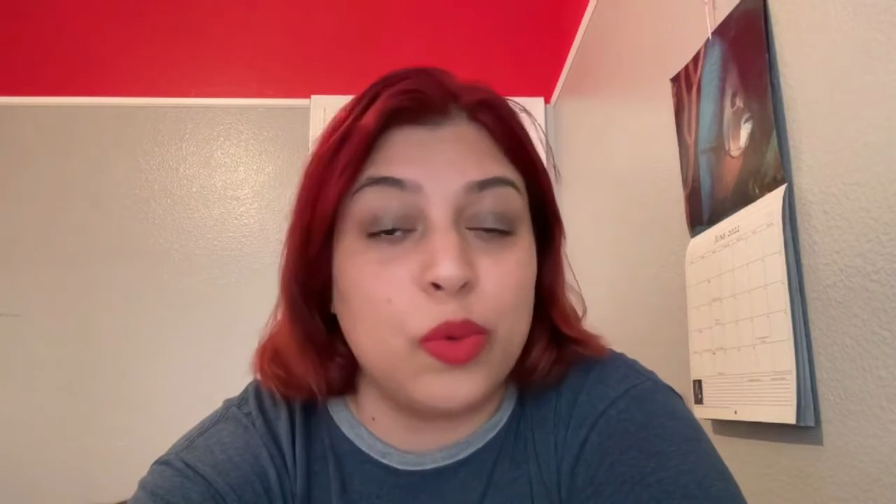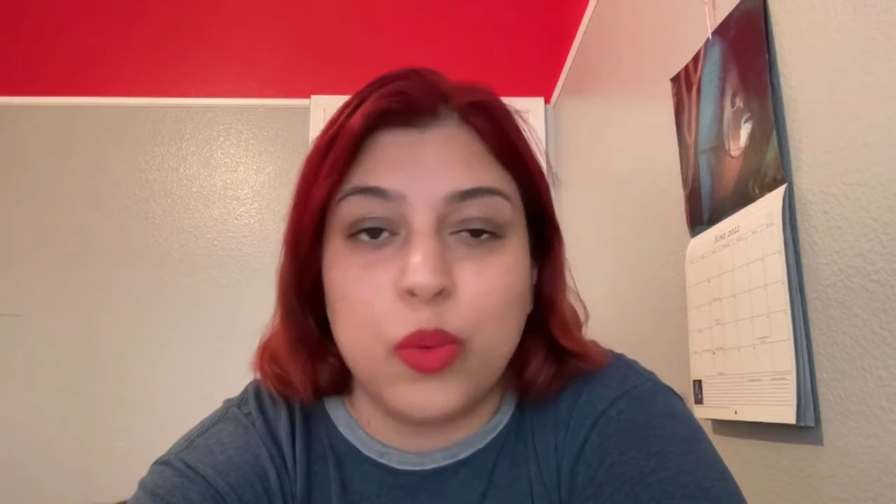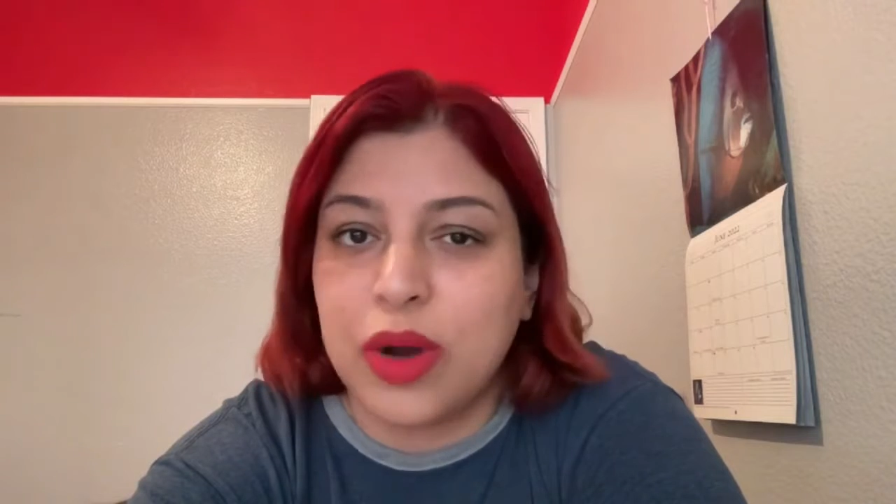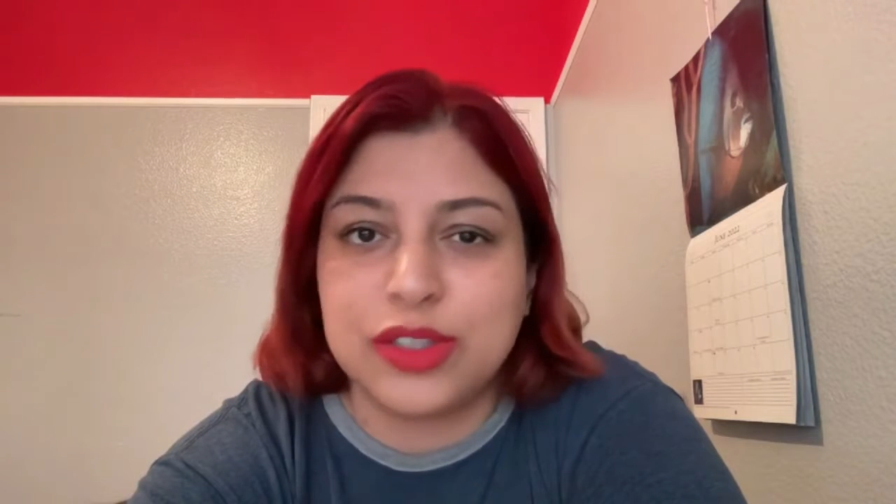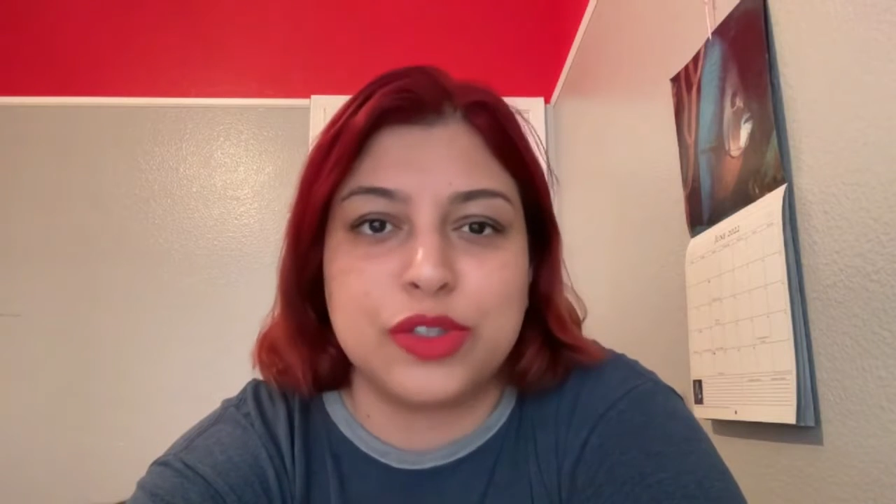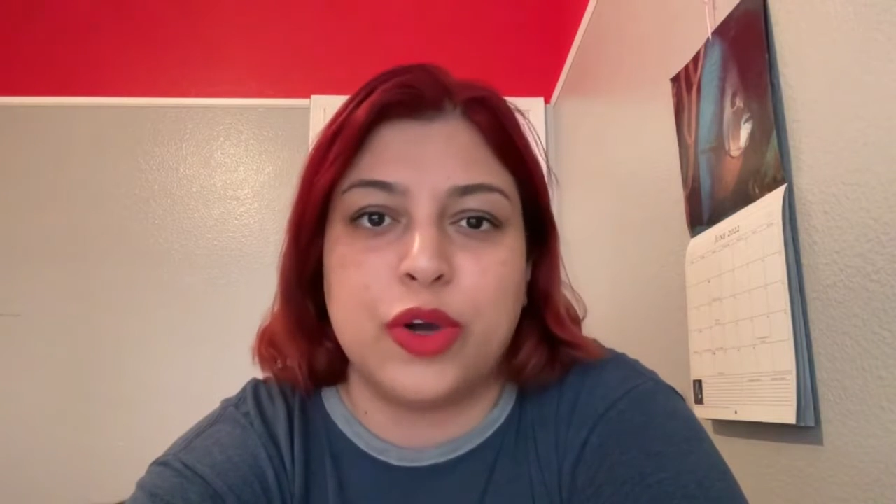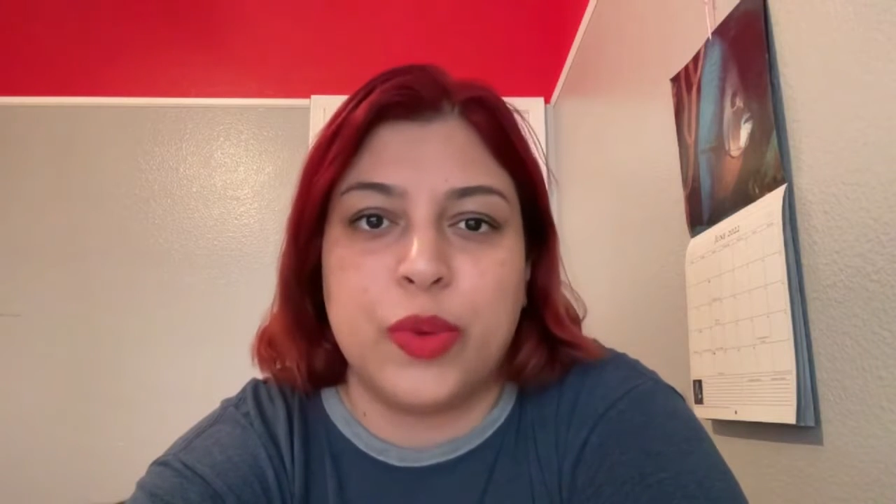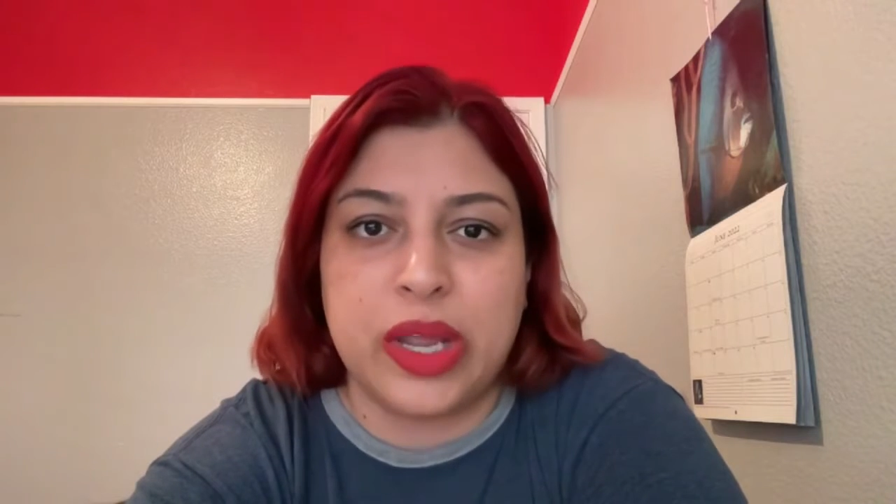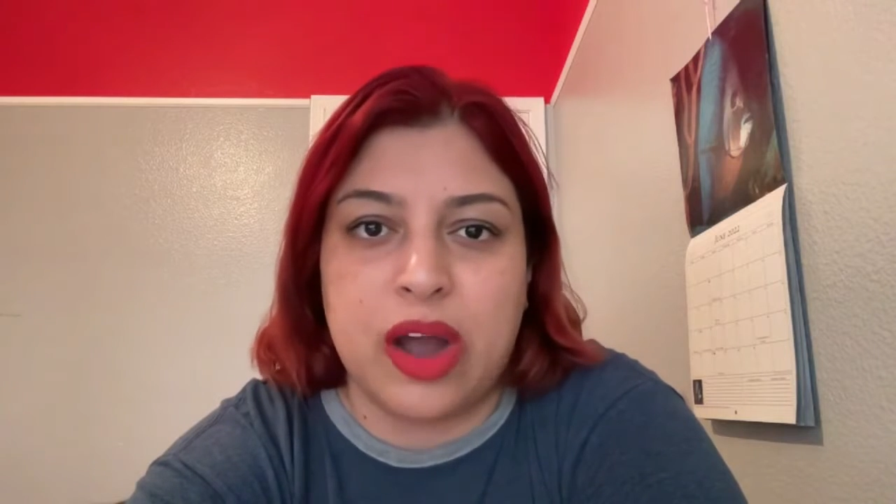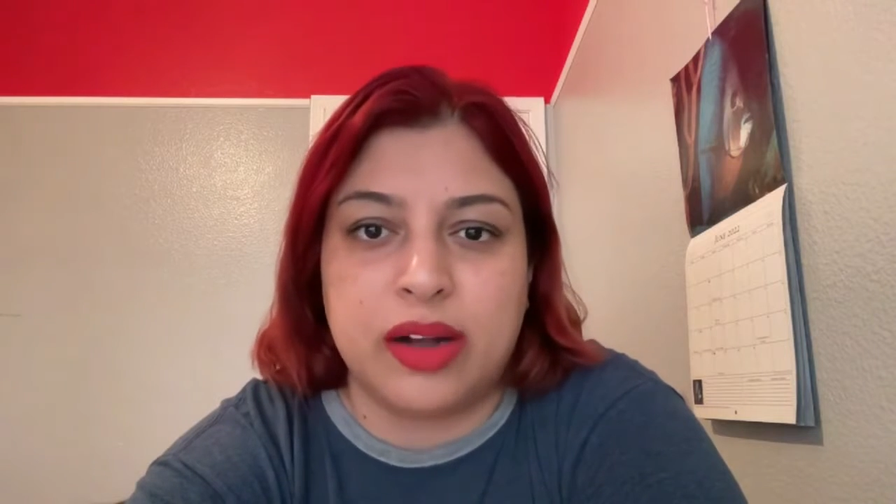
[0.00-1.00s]
what's
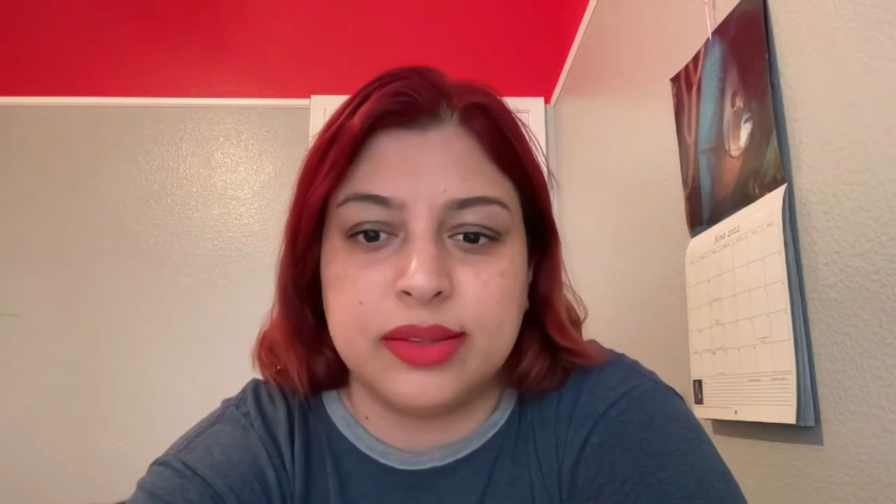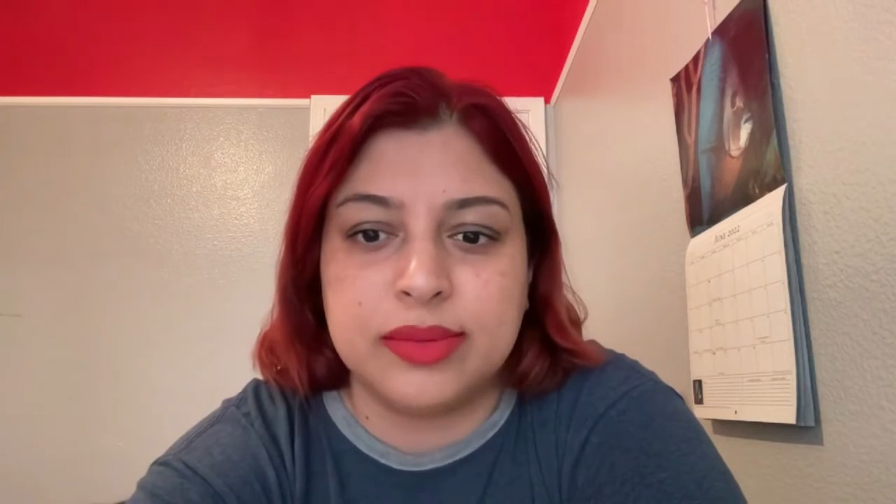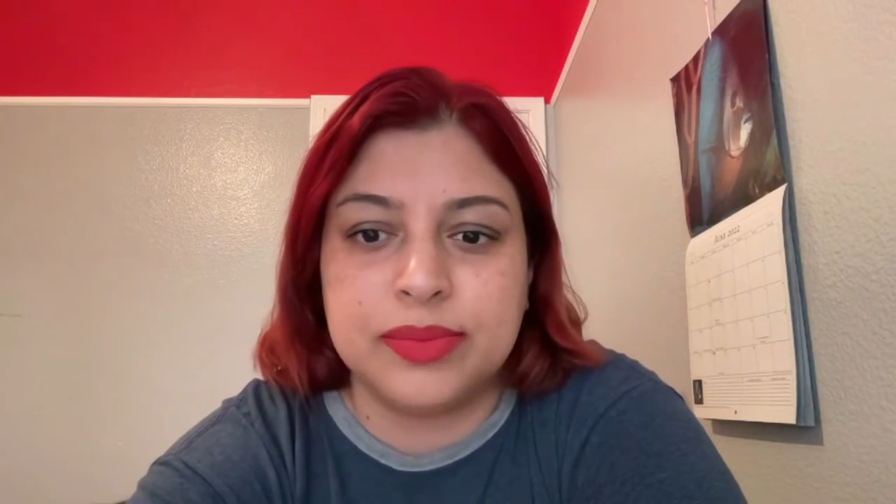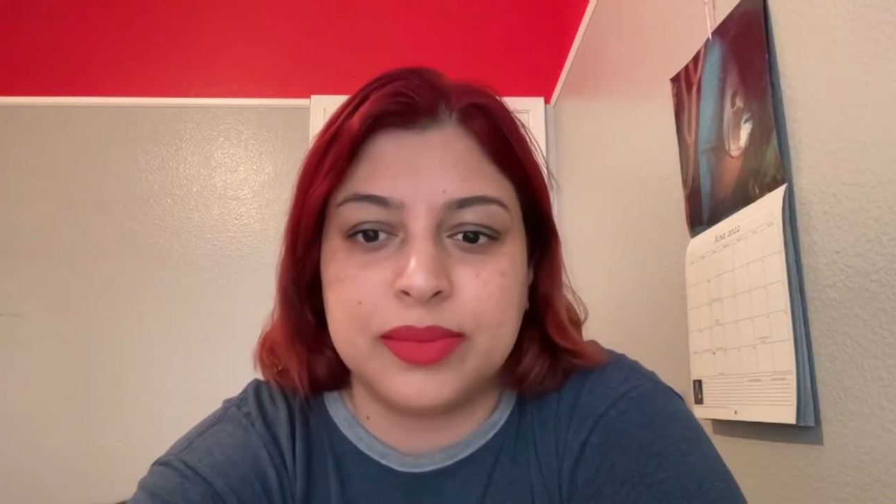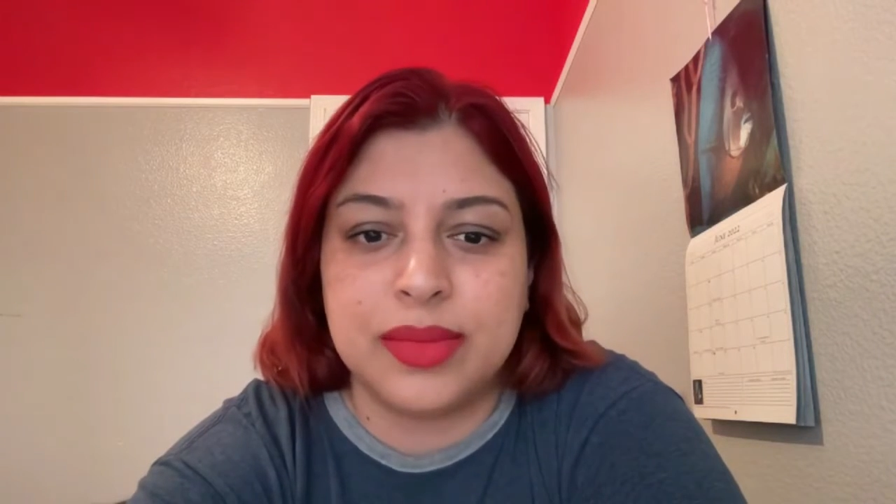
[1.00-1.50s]
going on?